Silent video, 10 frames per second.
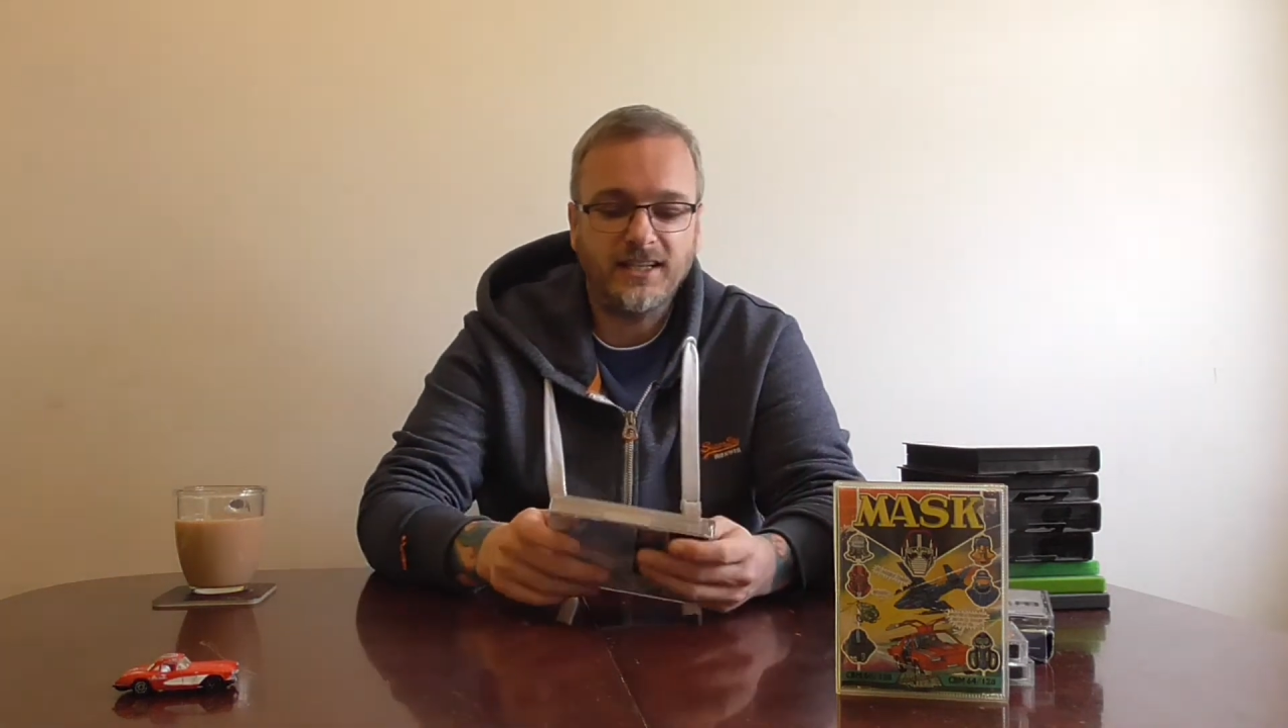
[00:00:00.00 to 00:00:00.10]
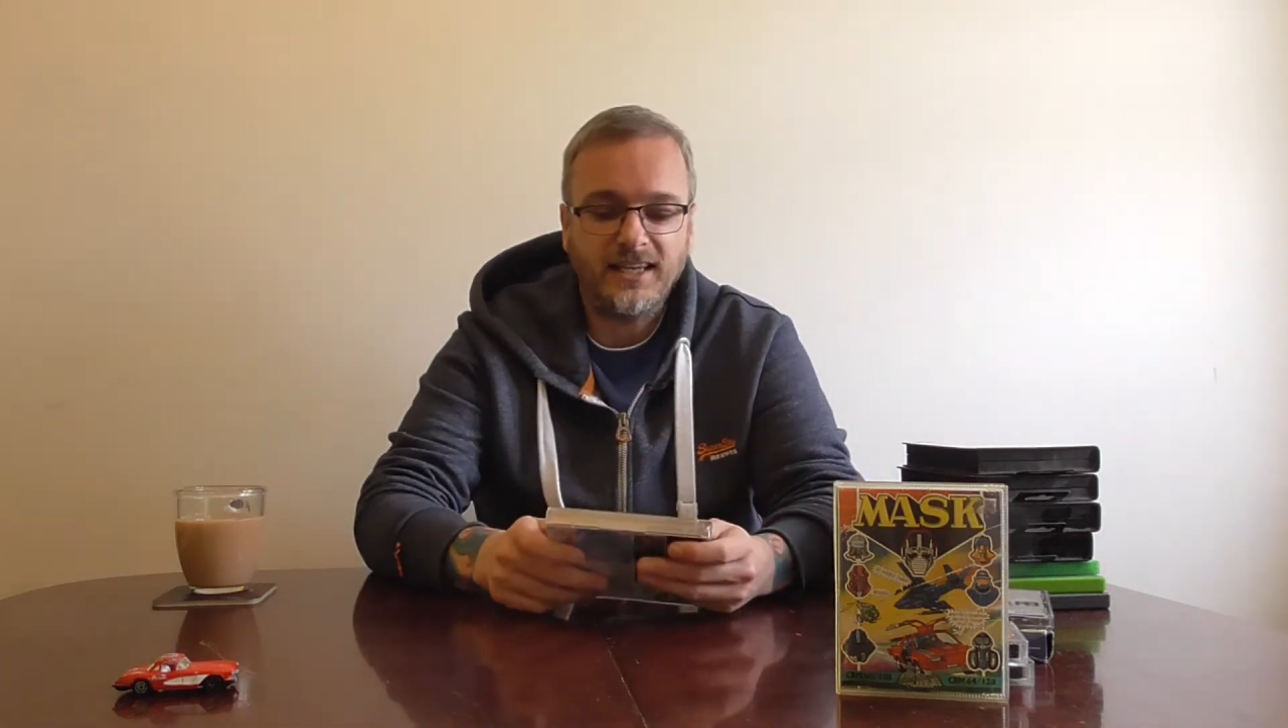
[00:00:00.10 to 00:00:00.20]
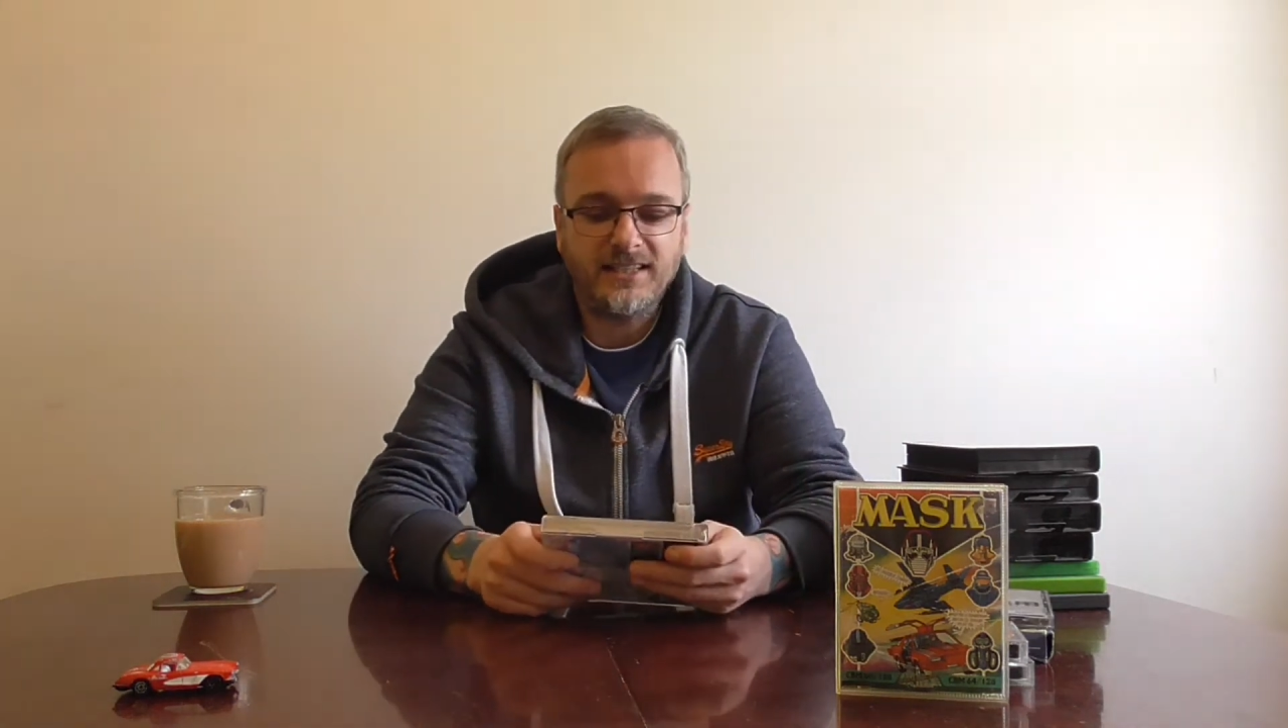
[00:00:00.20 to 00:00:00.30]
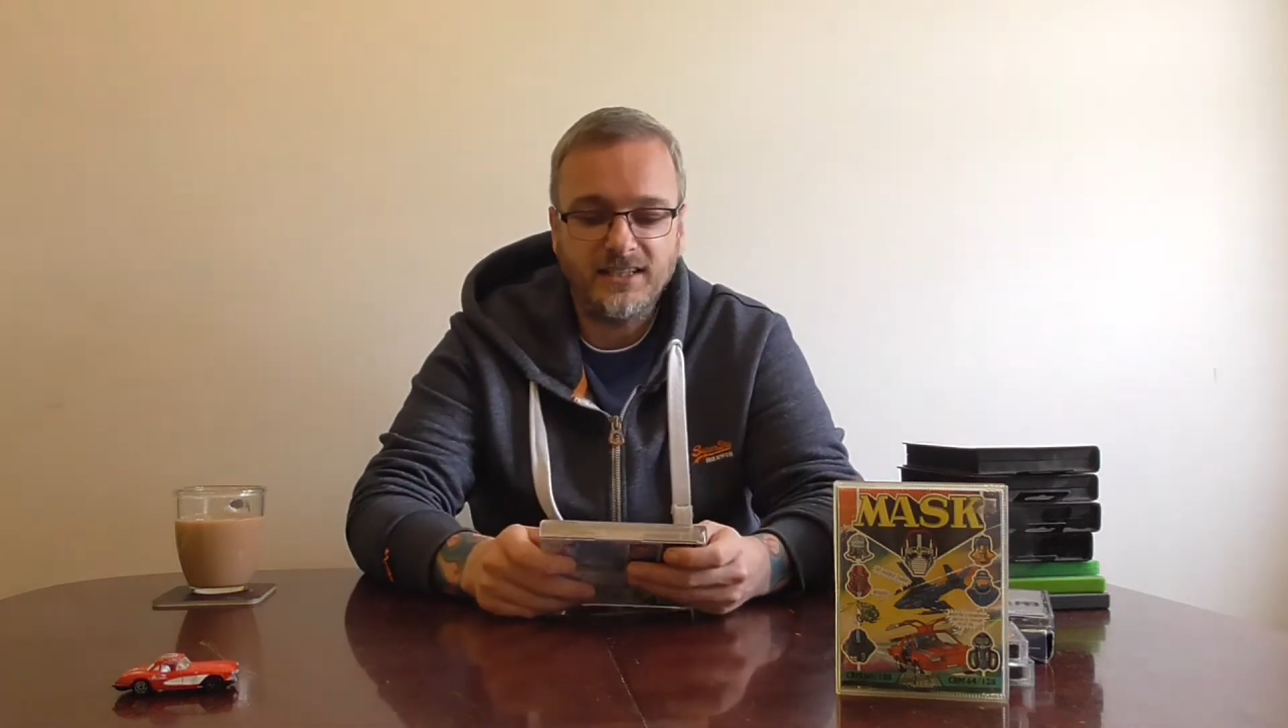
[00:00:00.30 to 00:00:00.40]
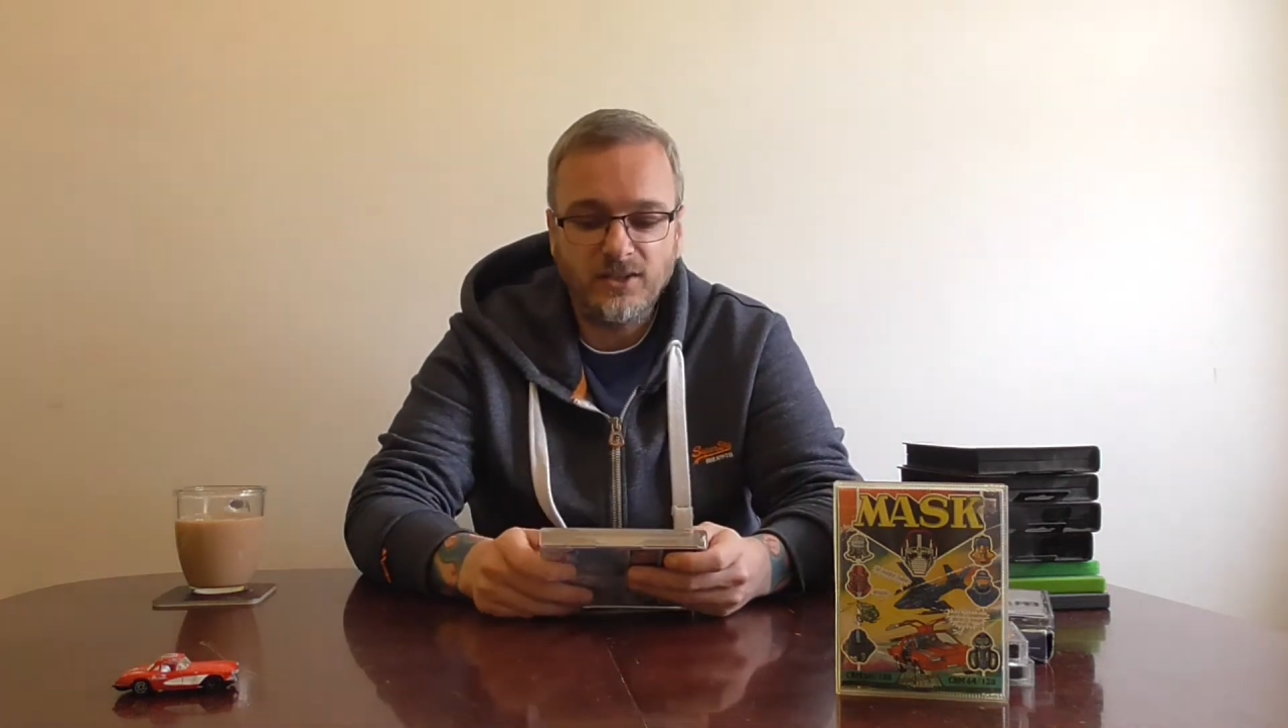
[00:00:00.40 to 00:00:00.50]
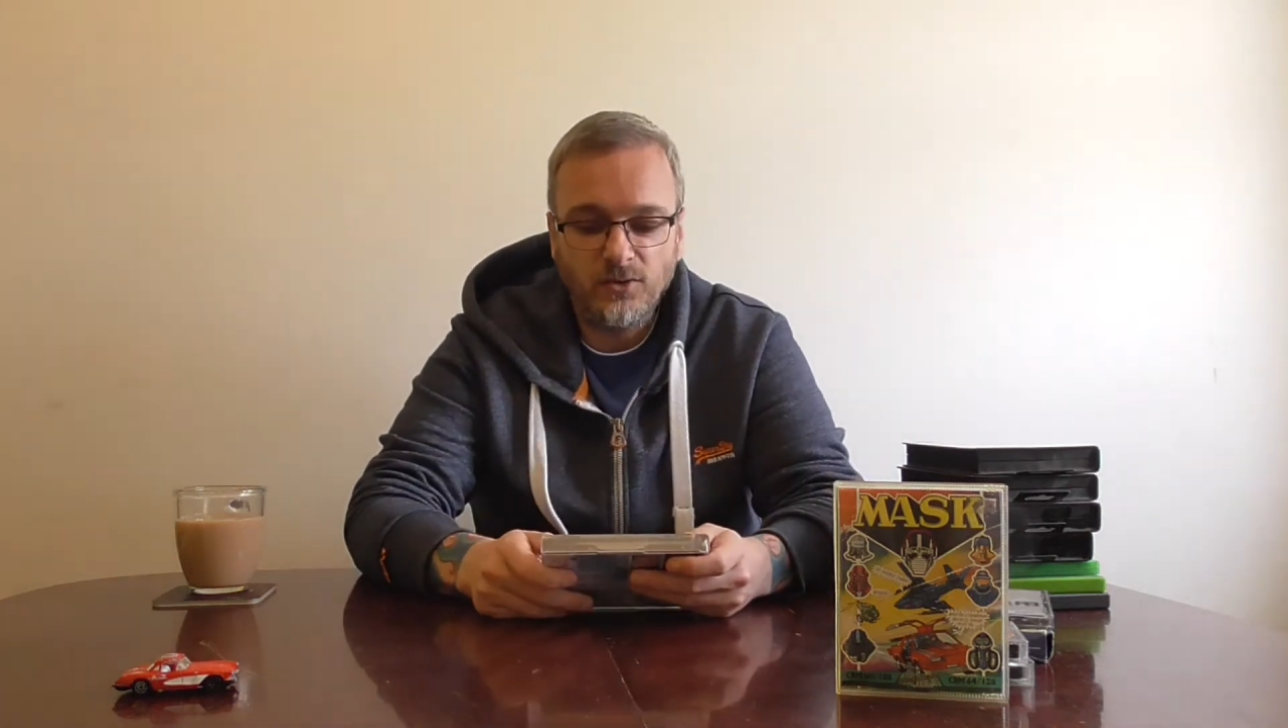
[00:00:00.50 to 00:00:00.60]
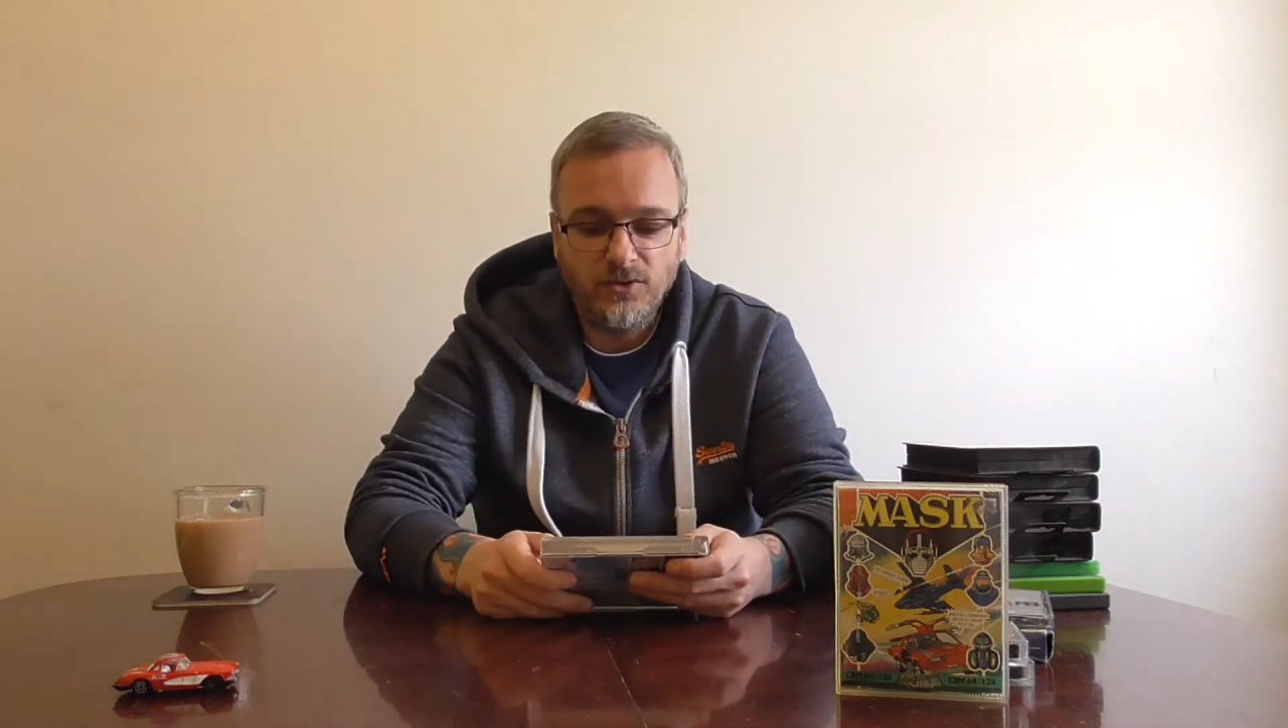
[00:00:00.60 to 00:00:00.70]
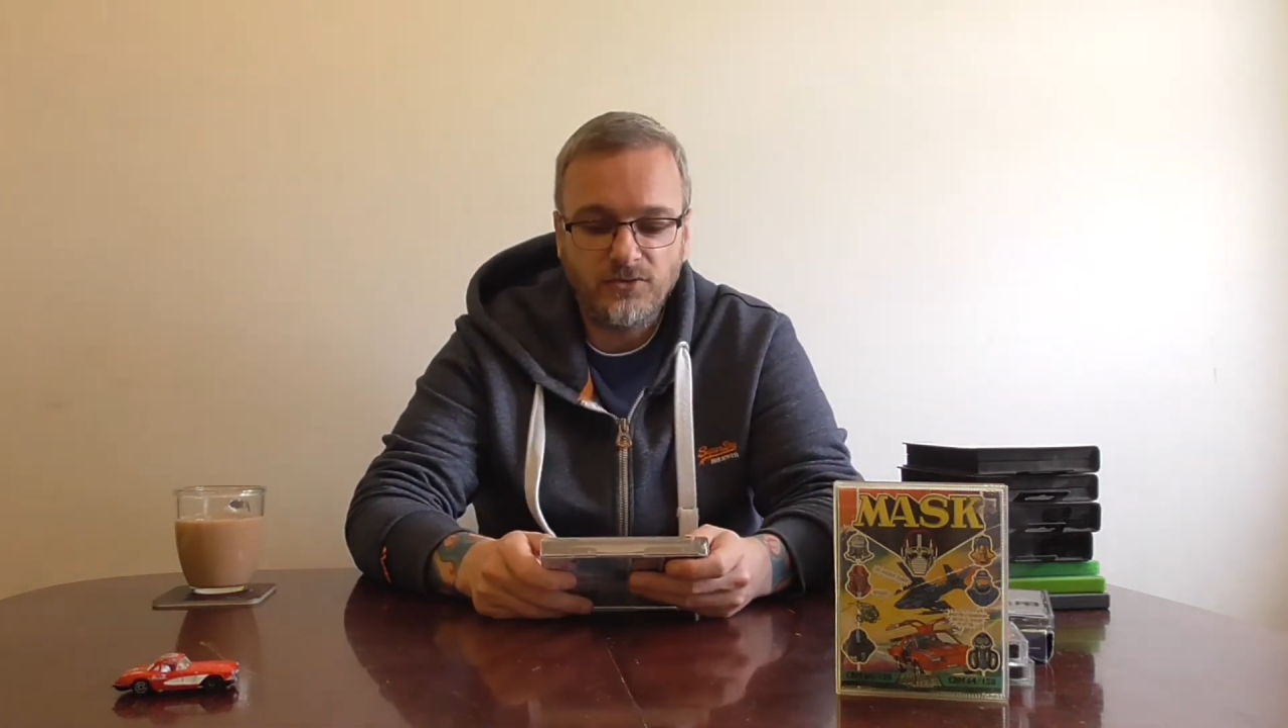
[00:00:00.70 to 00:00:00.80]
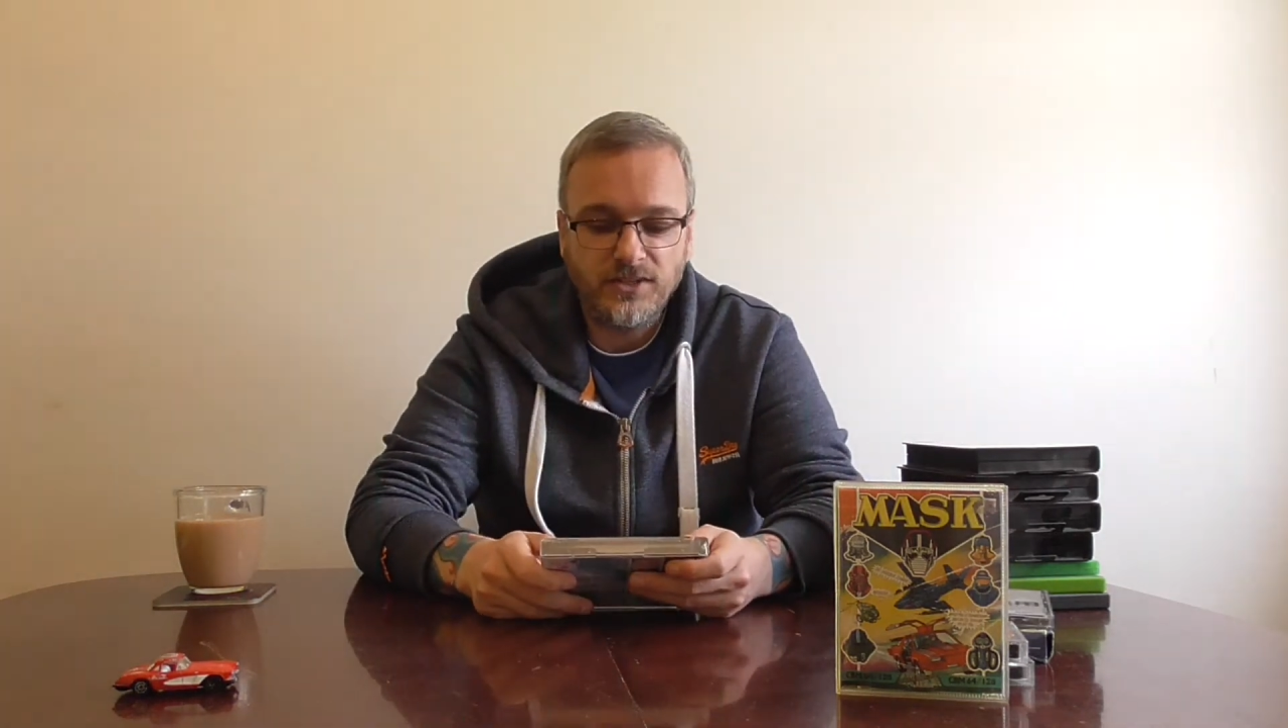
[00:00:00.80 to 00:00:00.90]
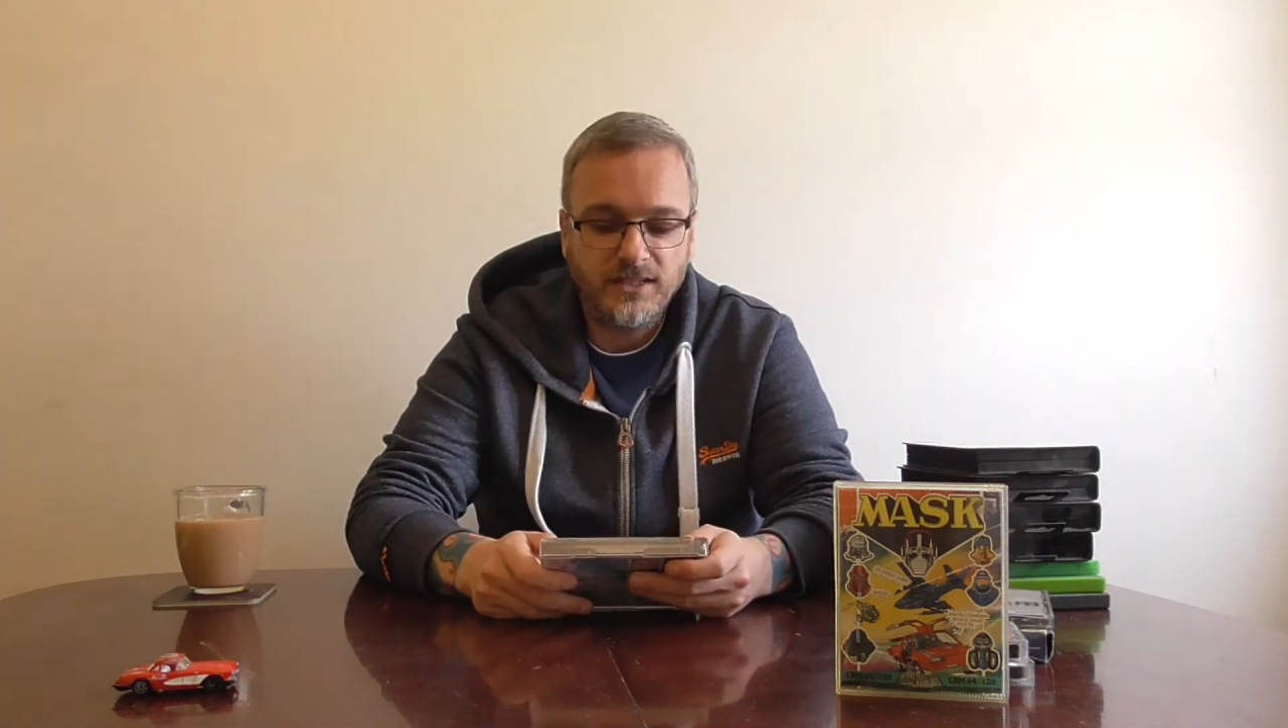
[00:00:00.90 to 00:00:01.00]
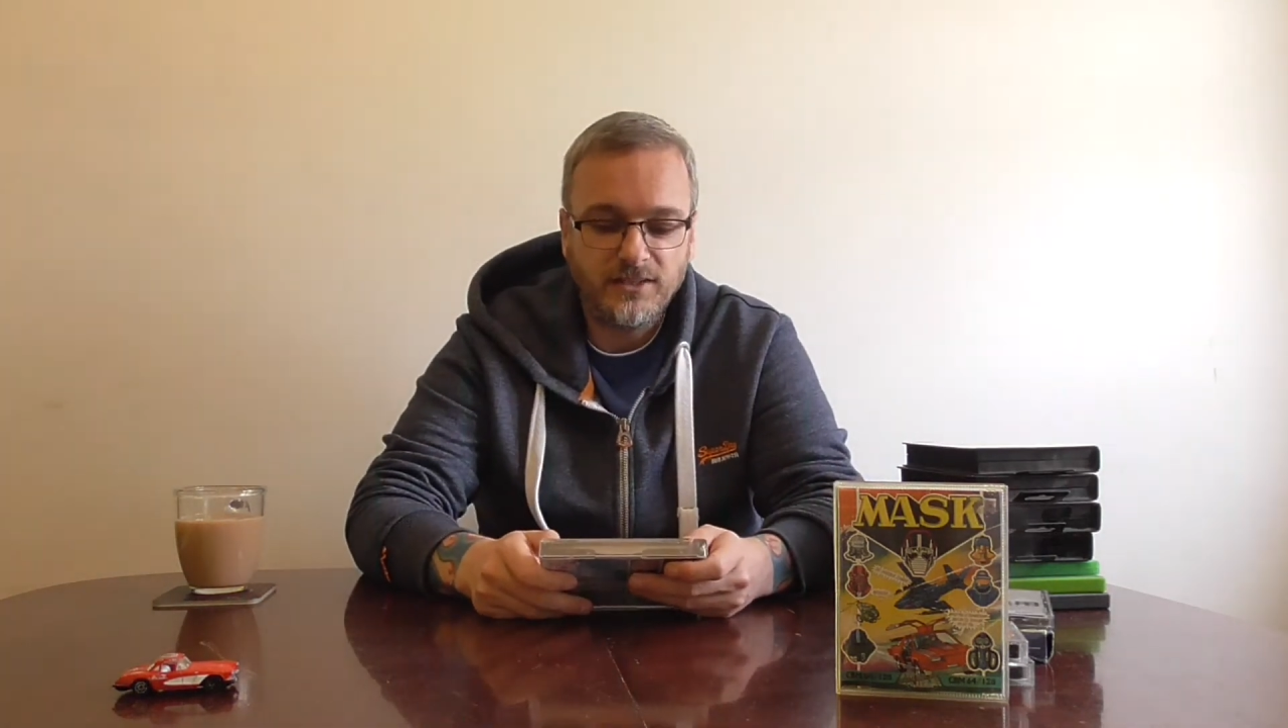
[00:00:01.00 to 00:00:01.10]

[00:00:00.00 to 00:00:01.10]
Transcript: getting all of the